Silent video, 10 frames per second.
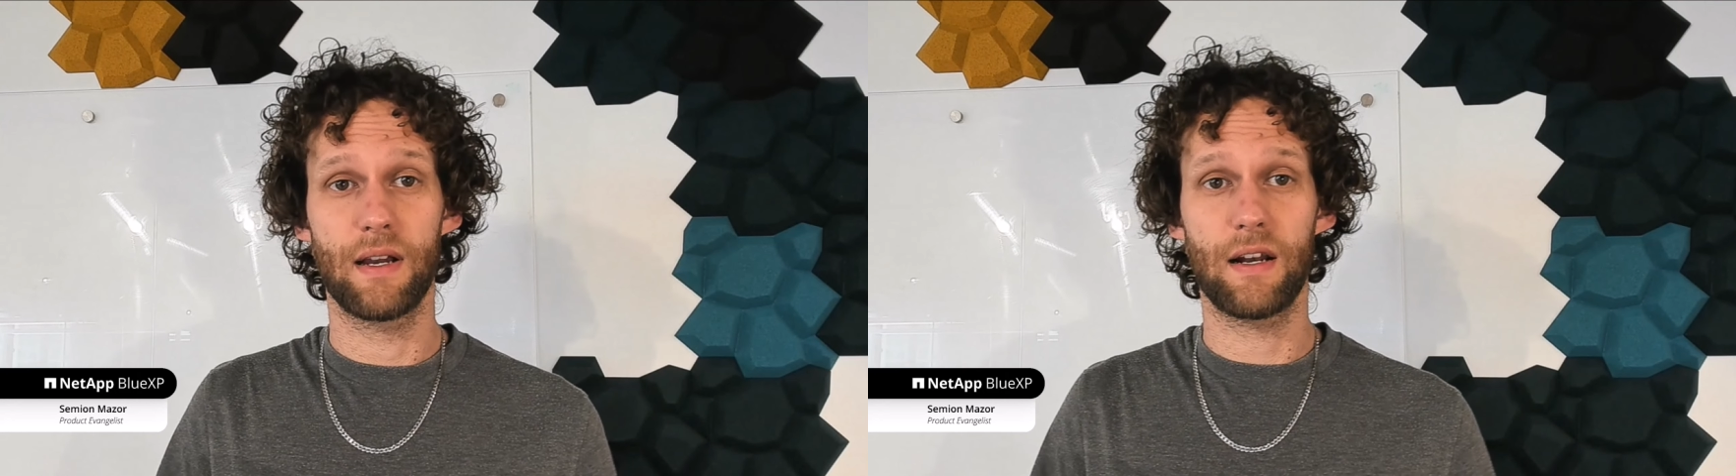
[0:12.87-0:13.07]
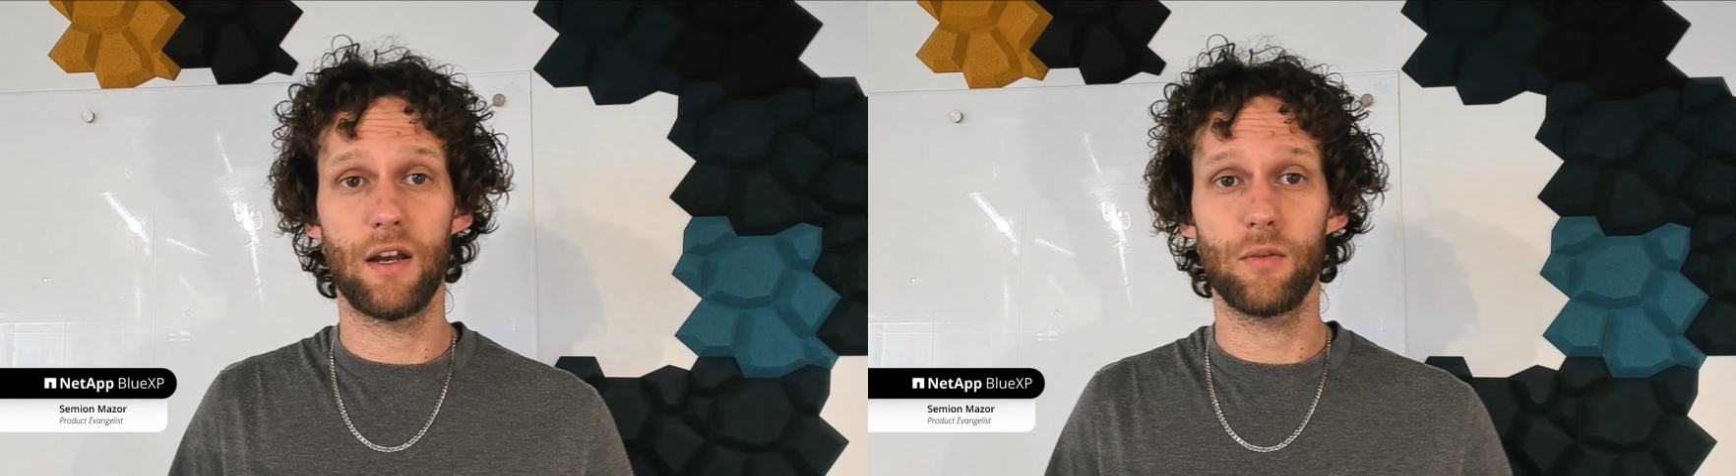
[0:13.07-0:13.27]

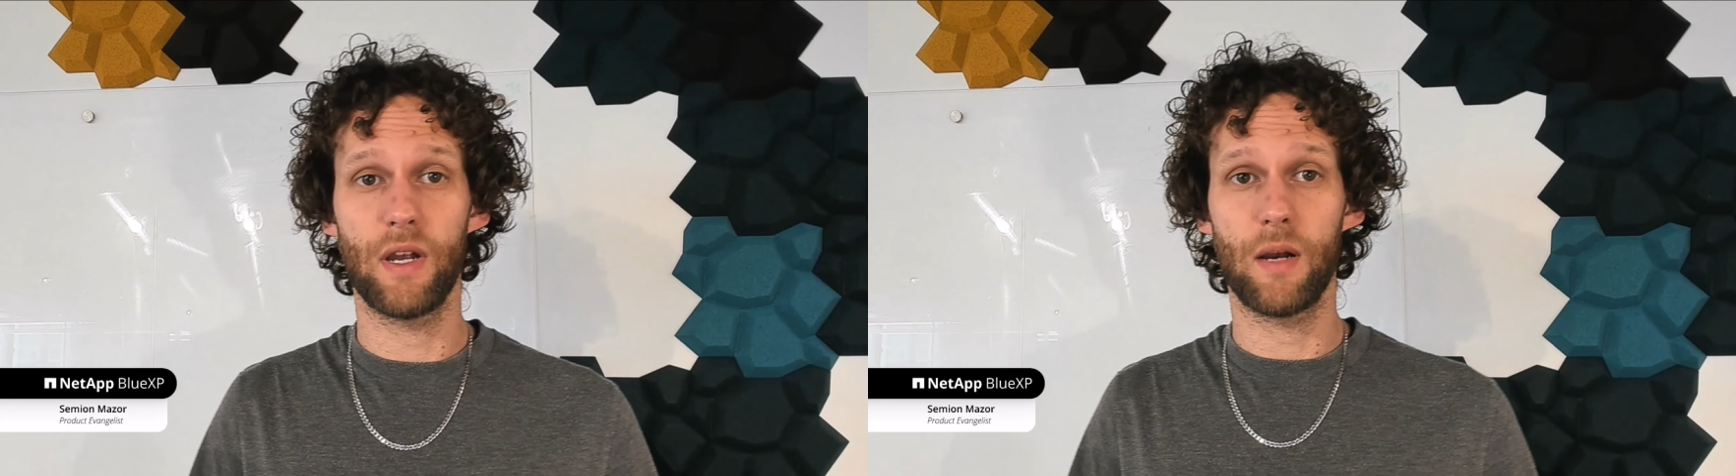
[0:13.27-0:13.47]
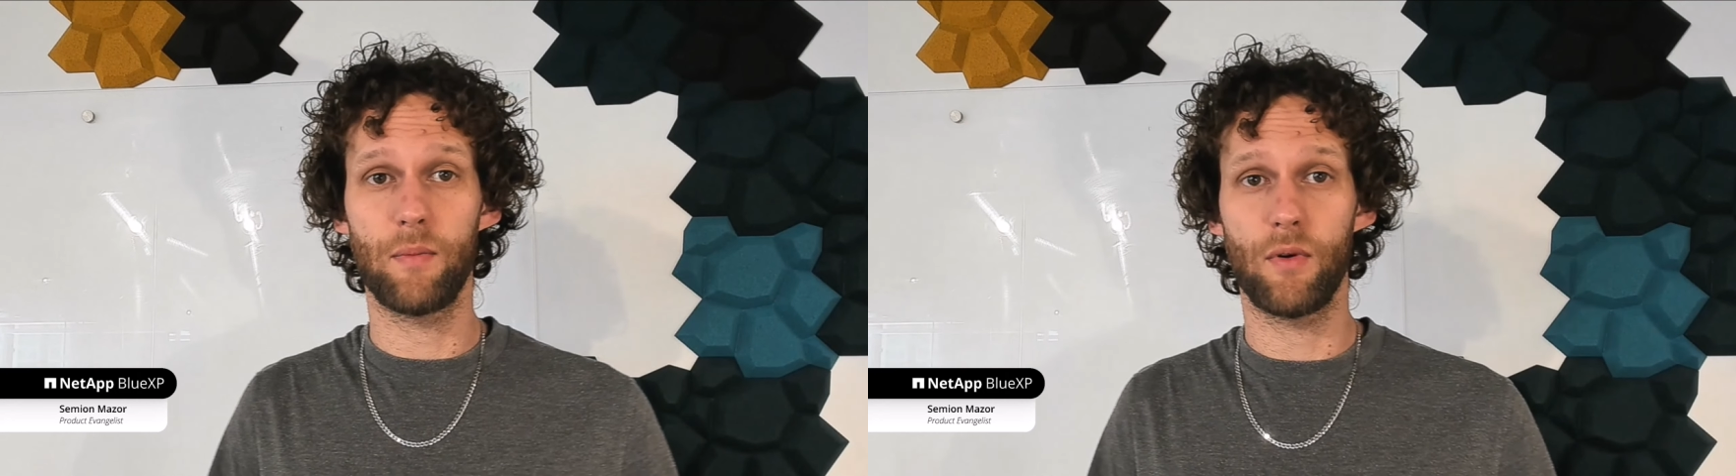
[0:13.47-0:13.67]
Cloud
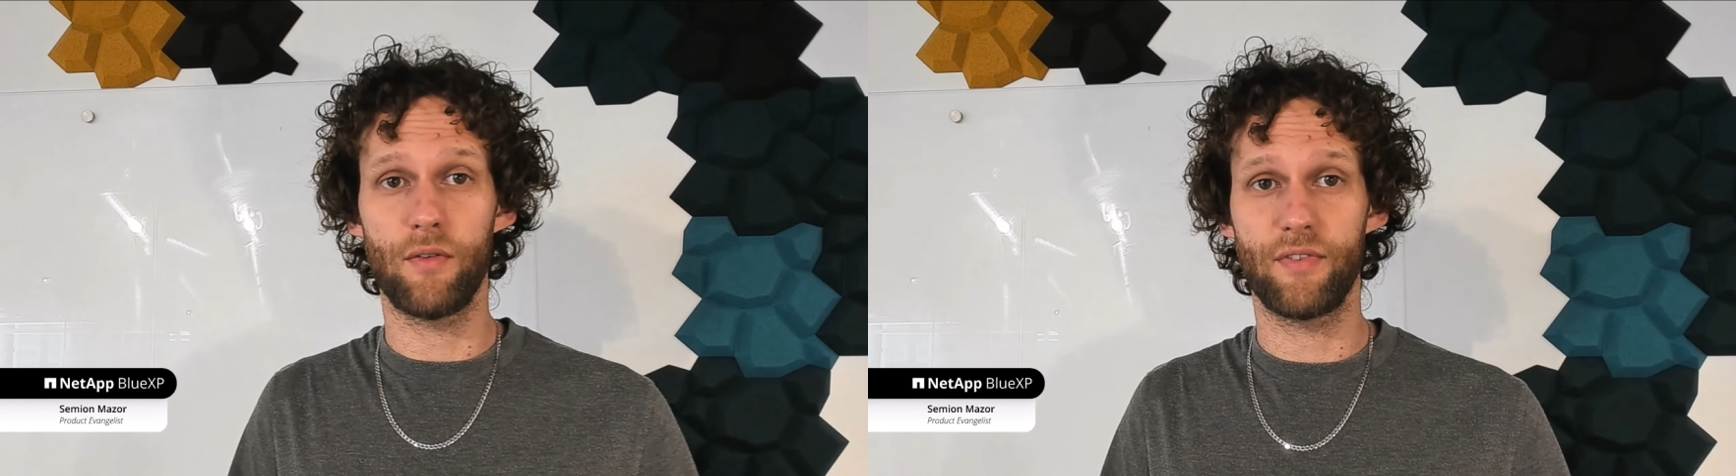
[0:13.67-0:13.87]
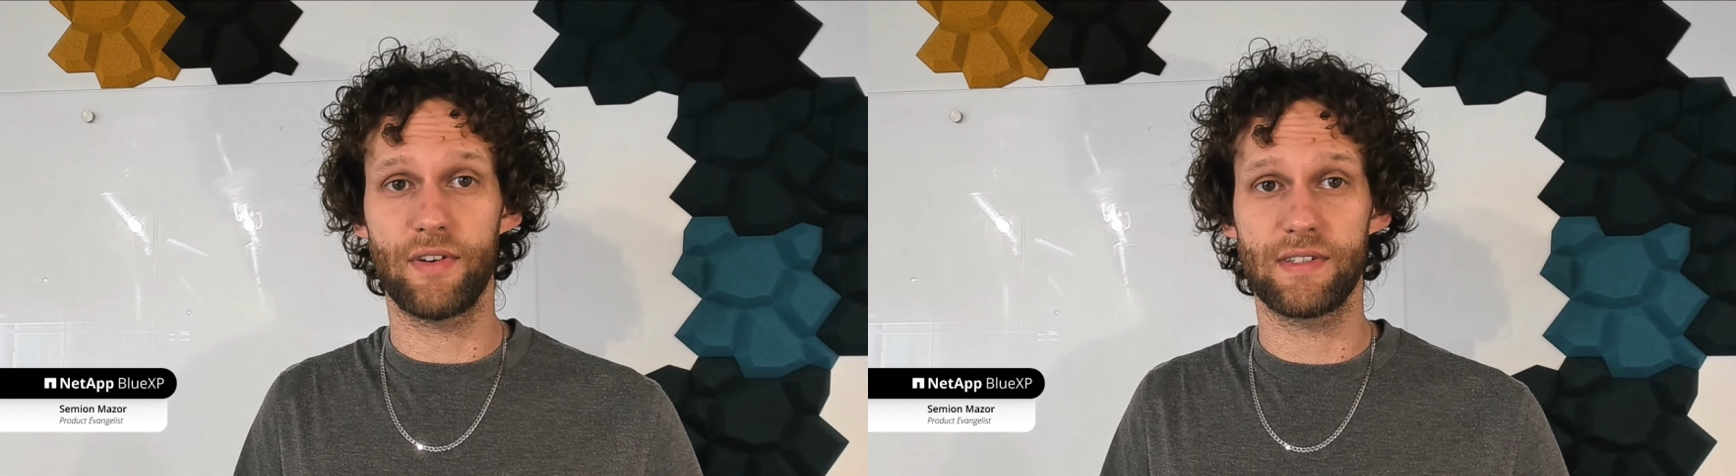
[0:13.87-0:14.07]
Backup
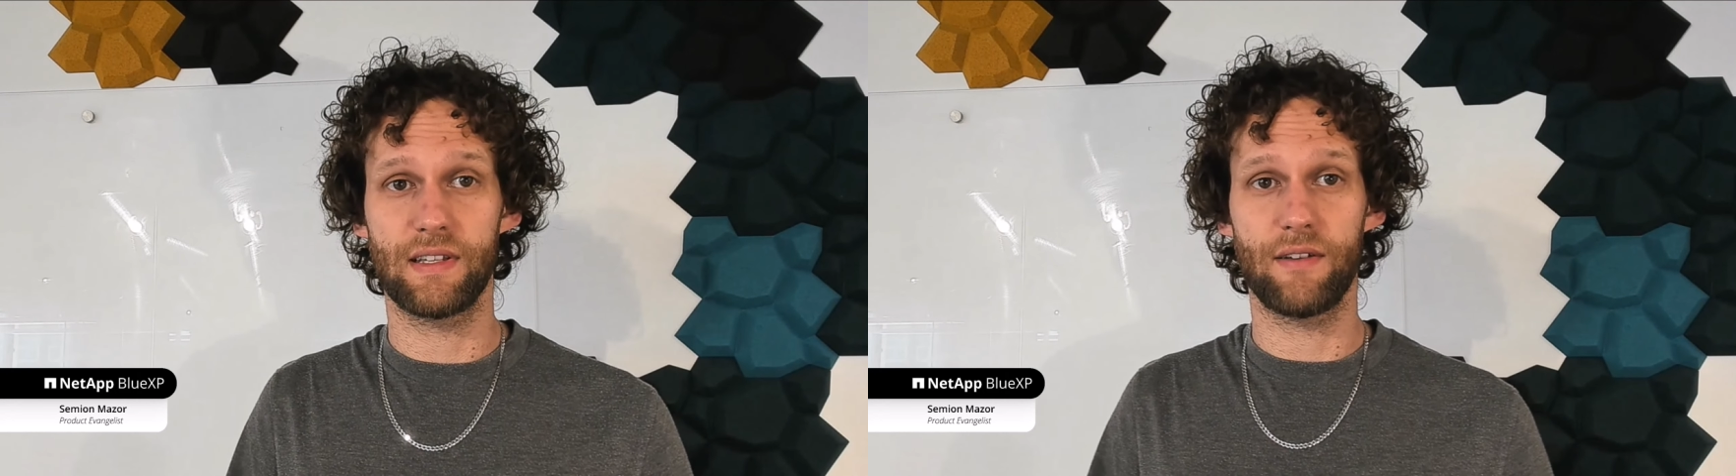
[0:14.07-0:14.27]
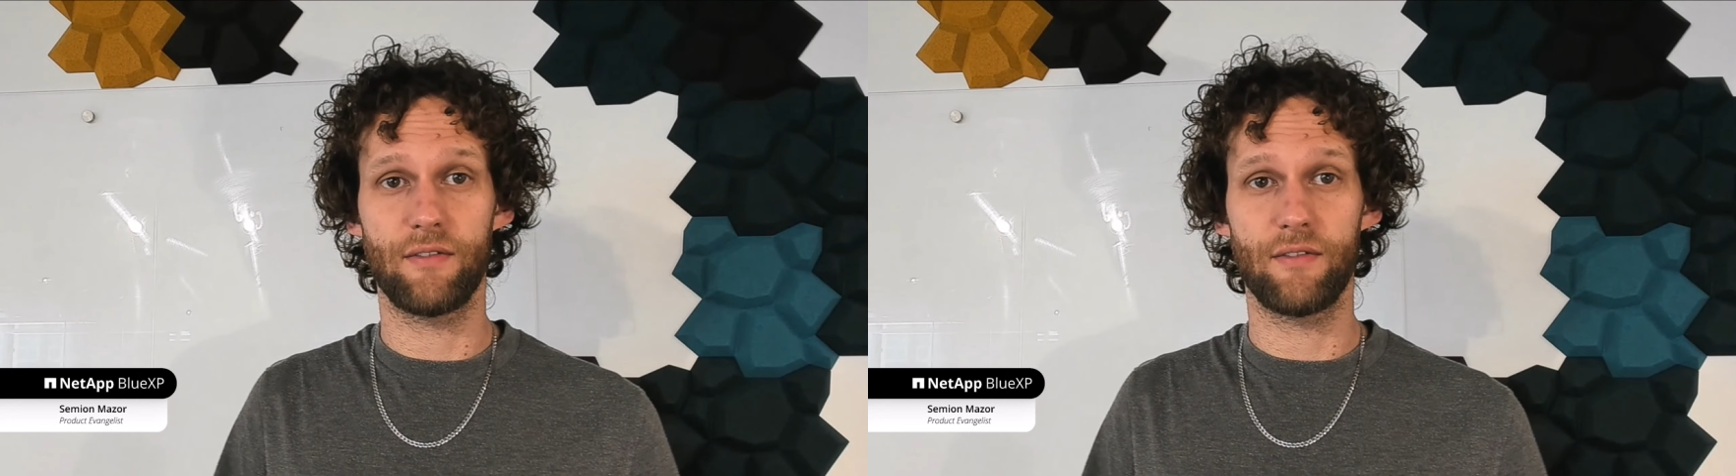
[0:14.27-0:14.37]
offers